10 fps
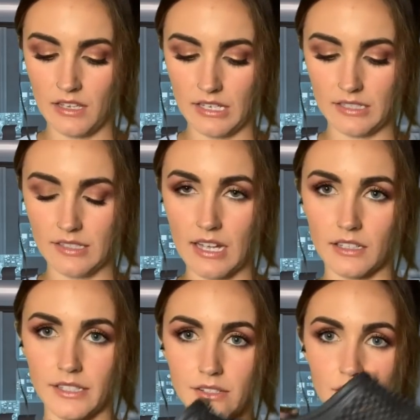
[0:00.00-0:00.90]

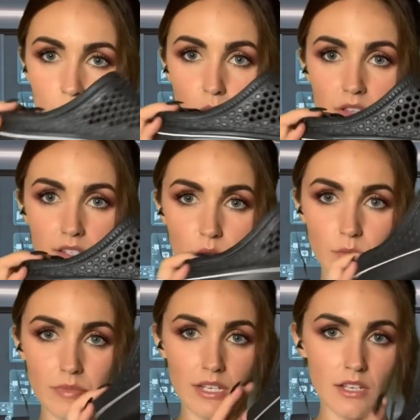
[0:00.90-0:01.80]
Exactly. So this
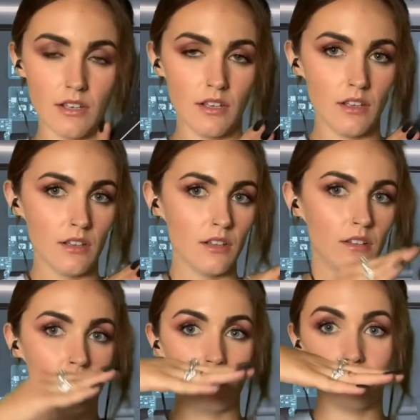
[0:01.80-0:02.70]
would be
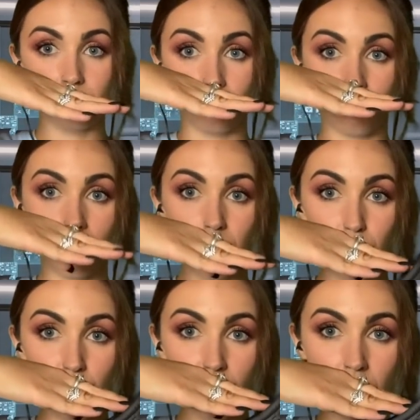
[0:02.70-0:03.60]

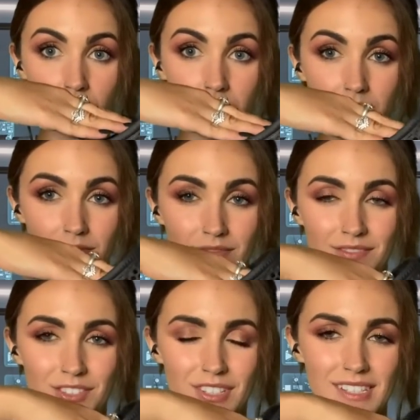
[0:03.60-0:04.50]
put on
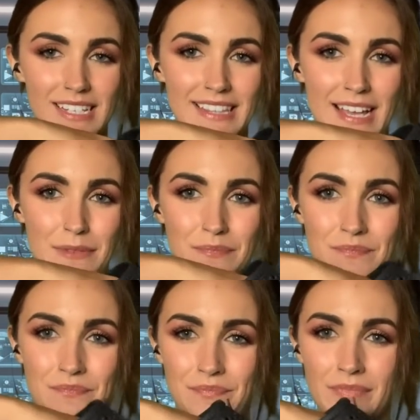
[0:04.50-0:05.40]
just like that,
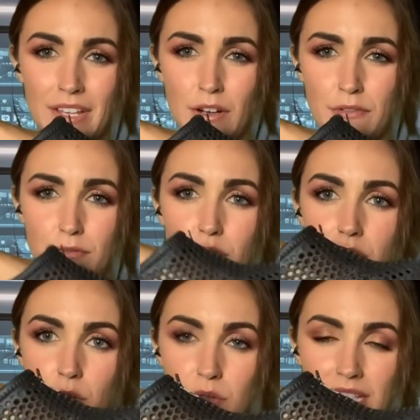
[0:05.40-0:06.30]
and our foot
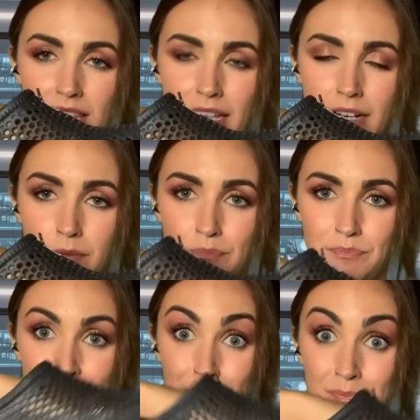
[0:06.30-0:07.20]
goes in there,
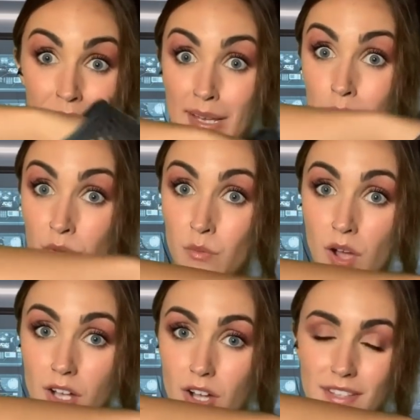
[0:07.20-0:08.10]
and we
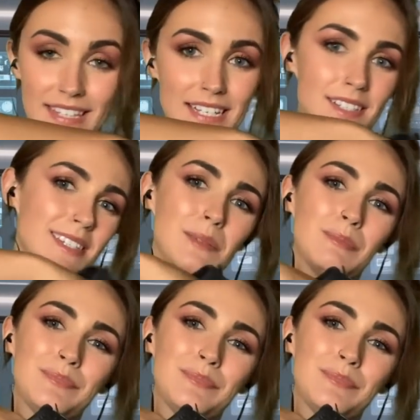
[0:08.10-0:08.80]
walk on these.